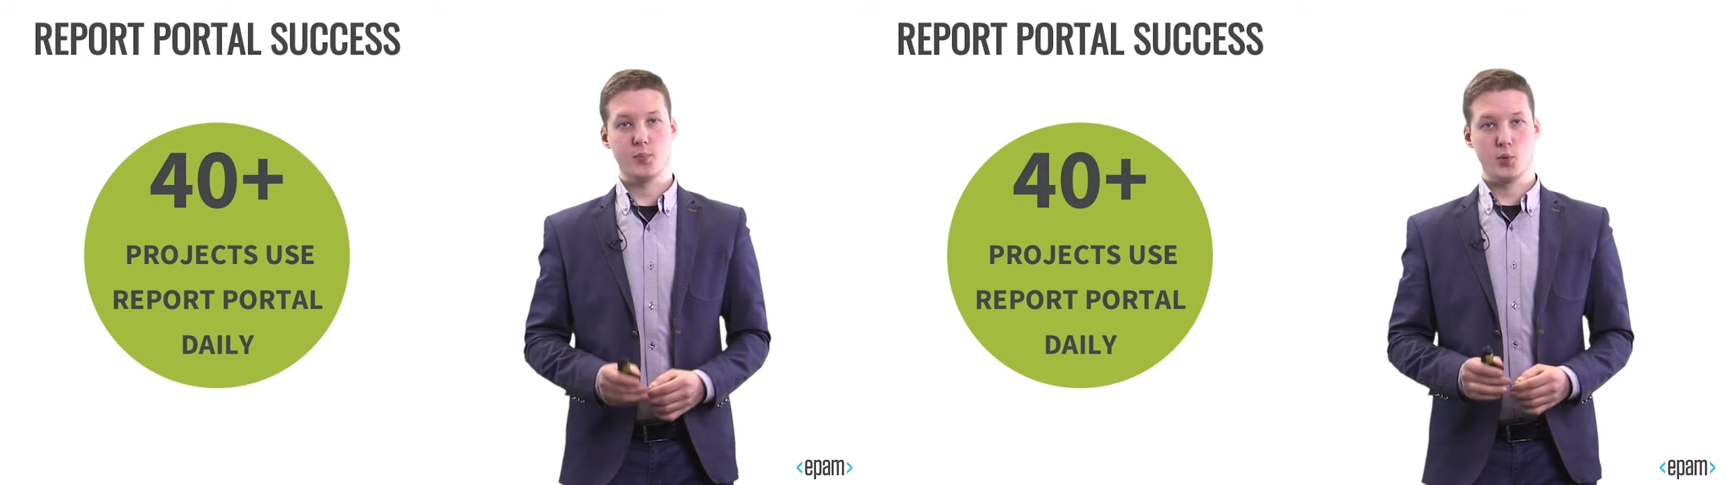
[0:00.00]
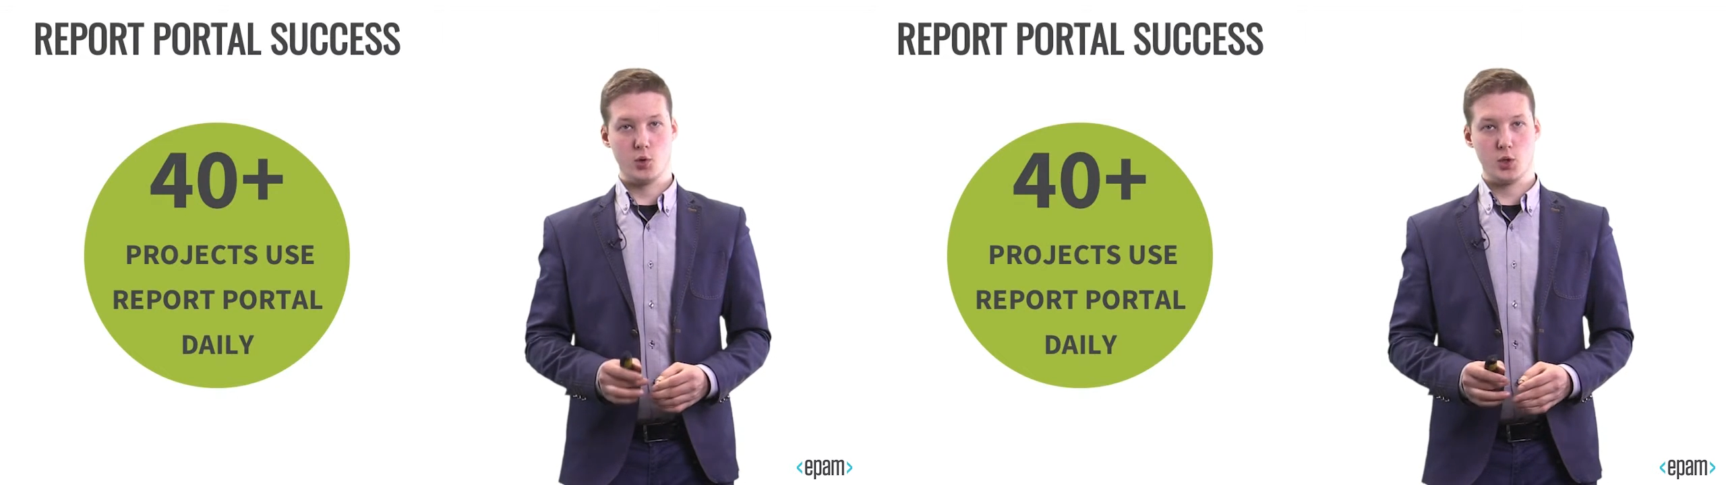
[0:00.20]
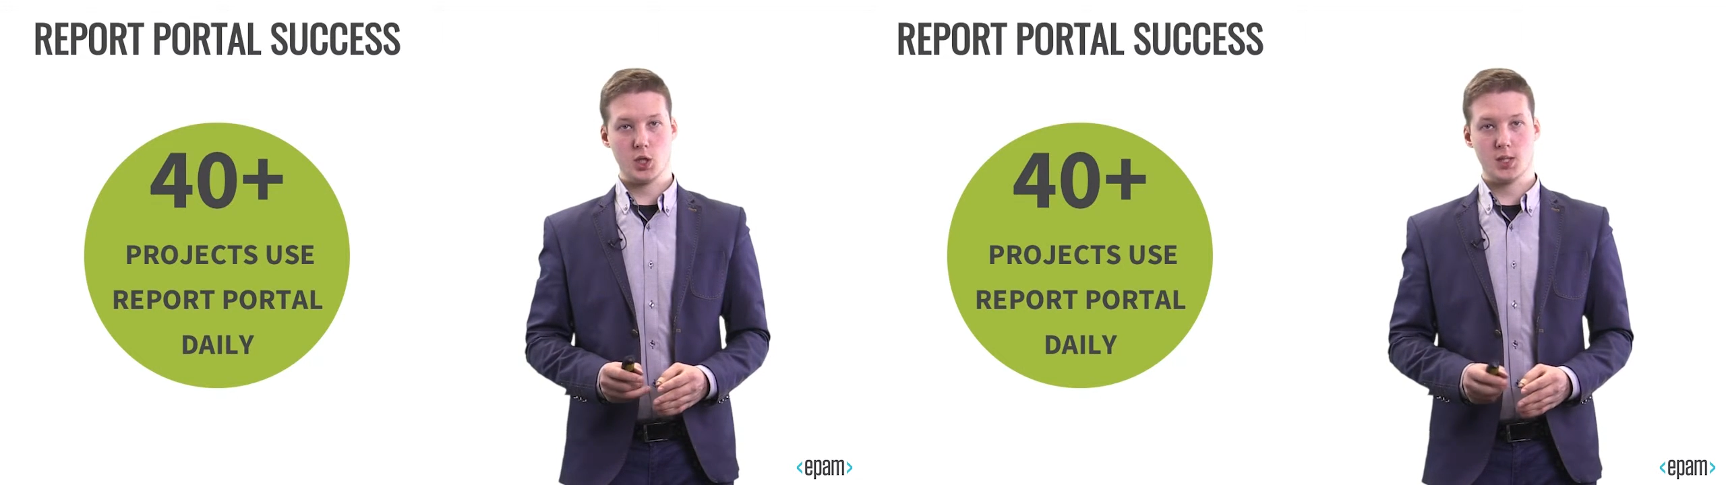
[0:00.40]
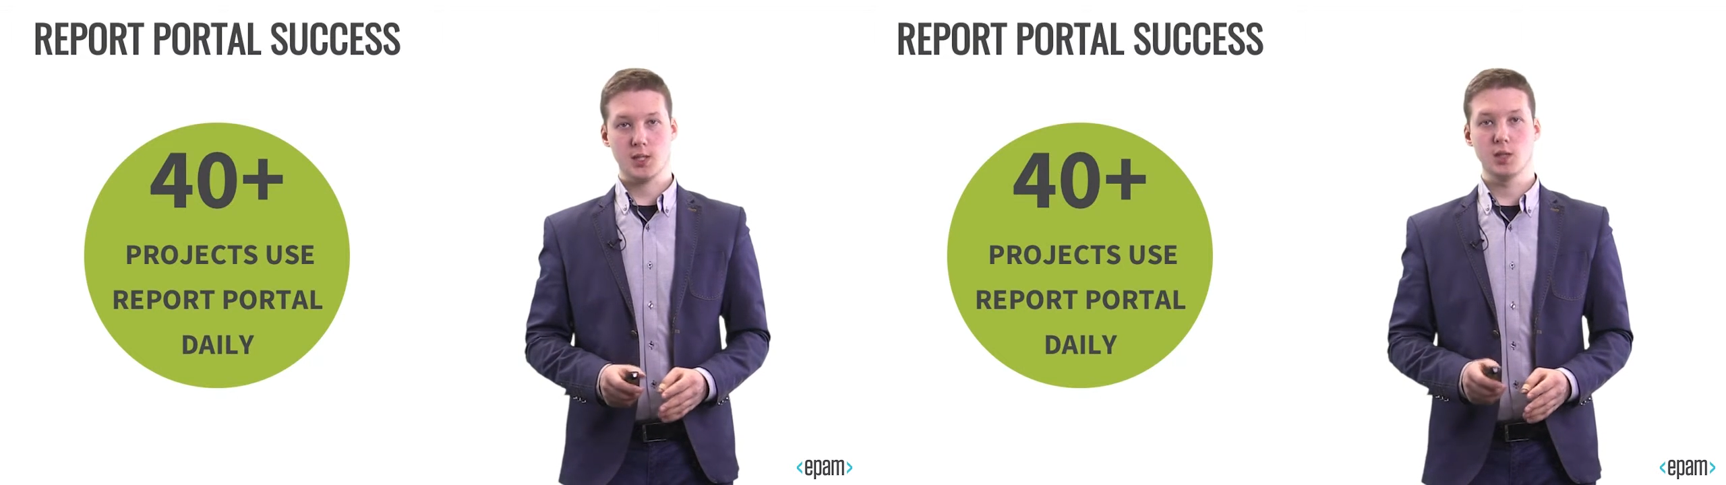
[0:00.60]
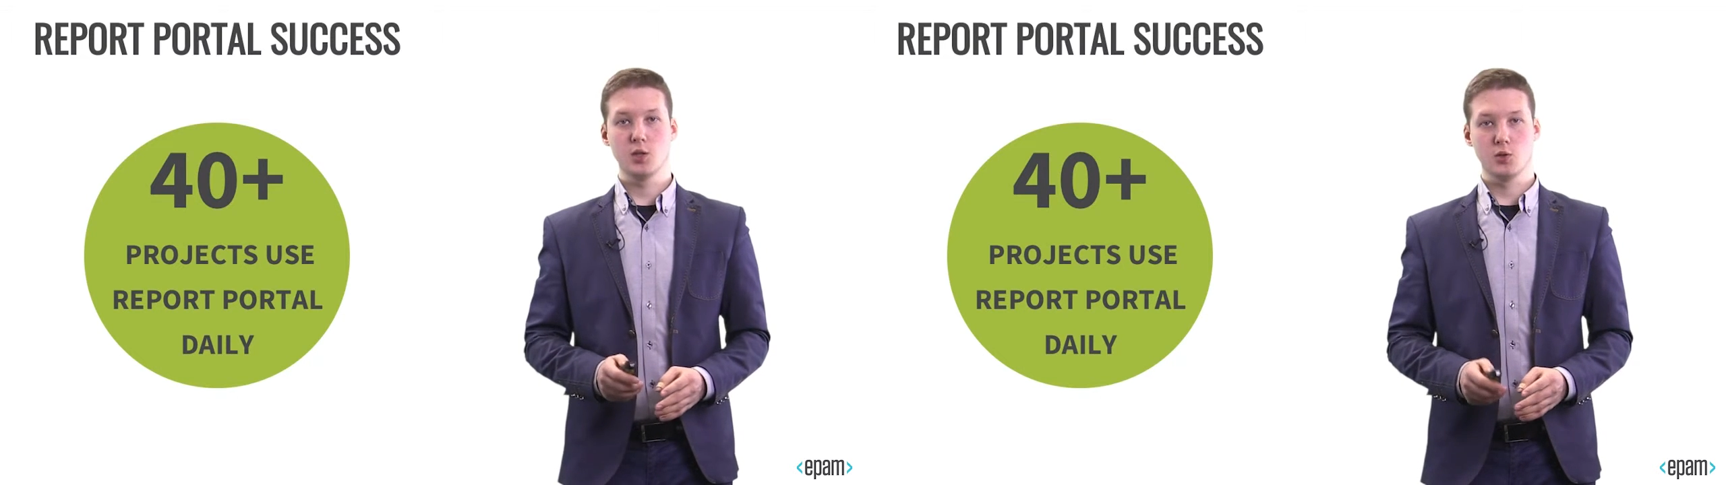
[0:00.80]

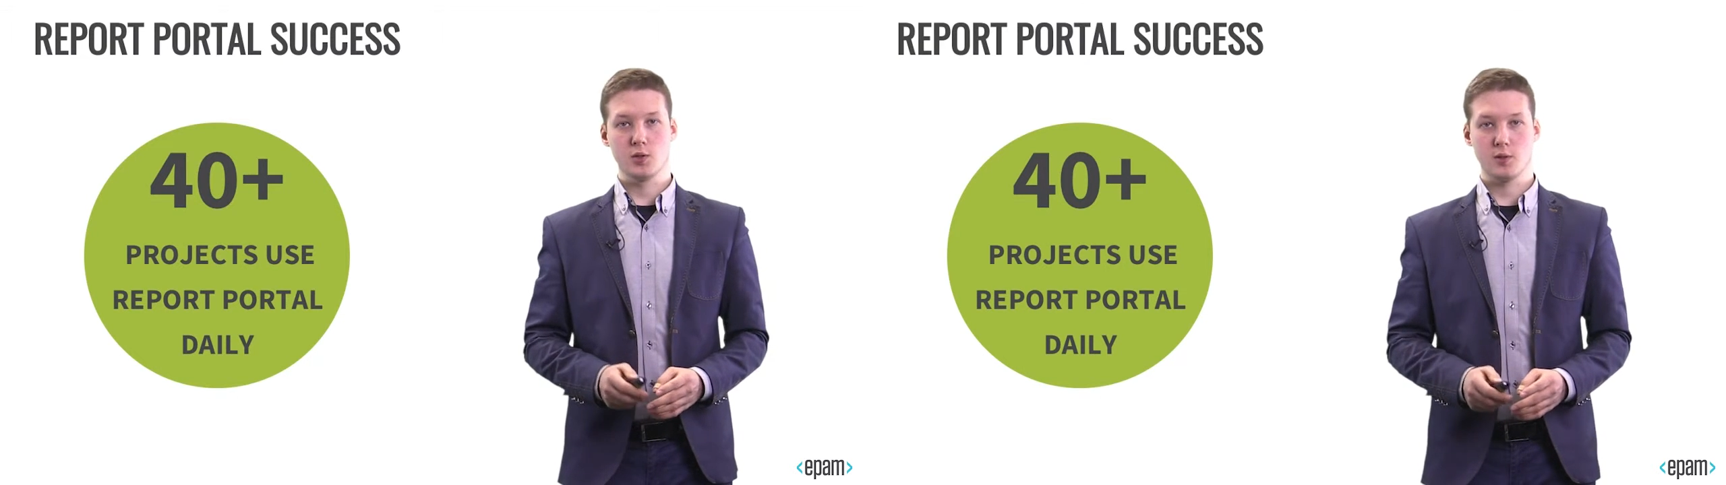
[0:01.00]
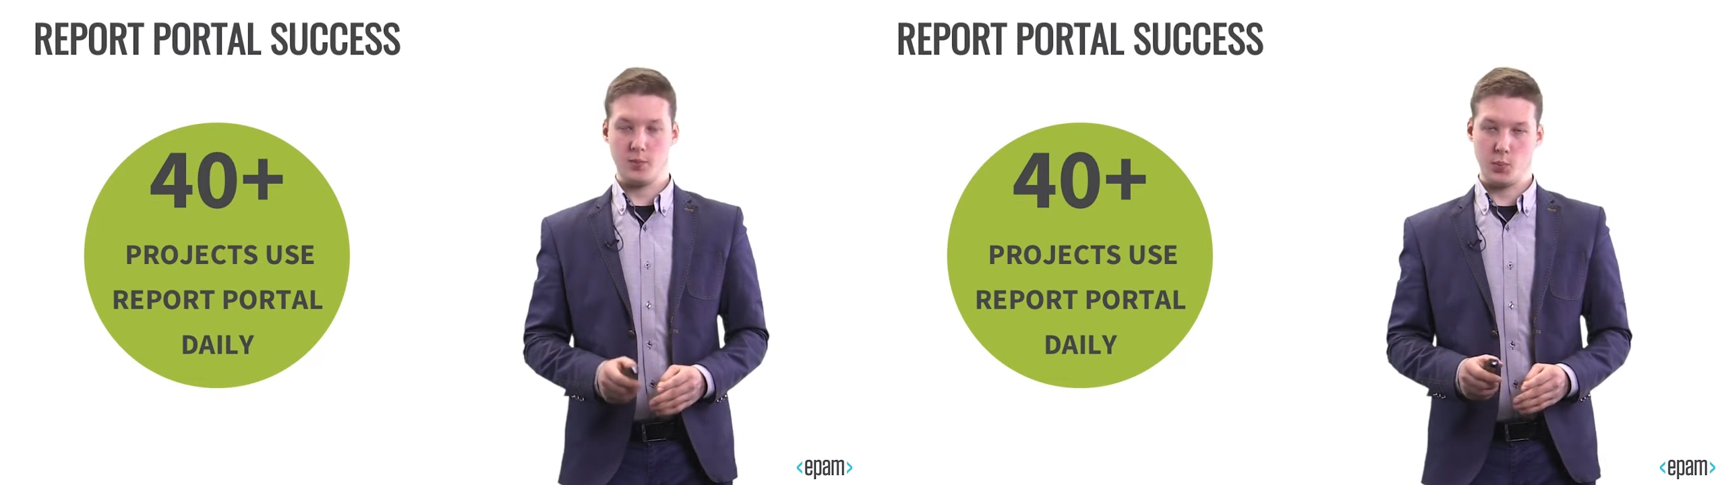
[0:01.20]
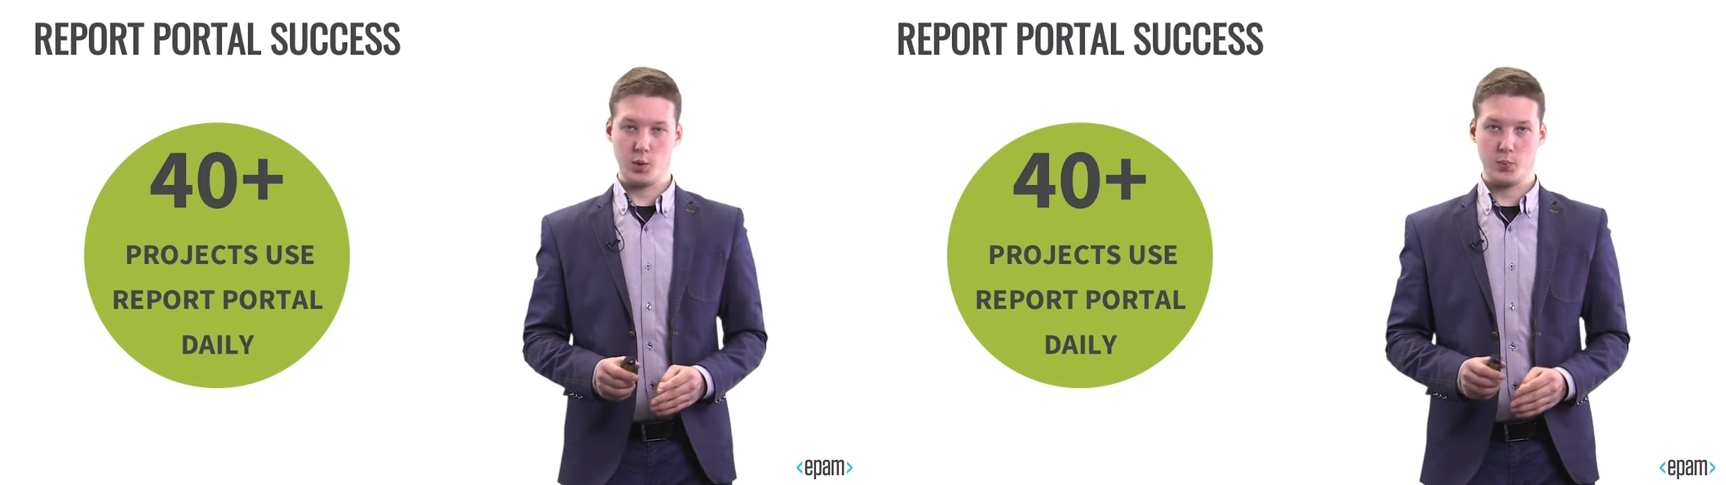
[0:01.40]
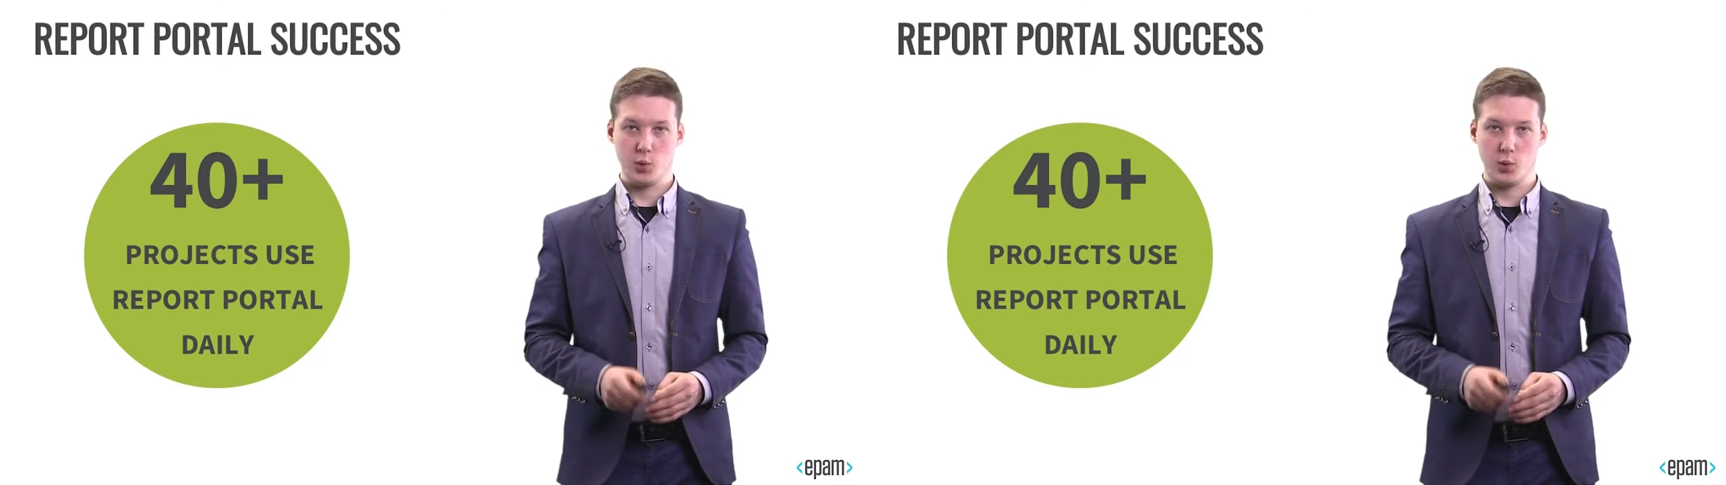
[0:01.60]
projects use the Report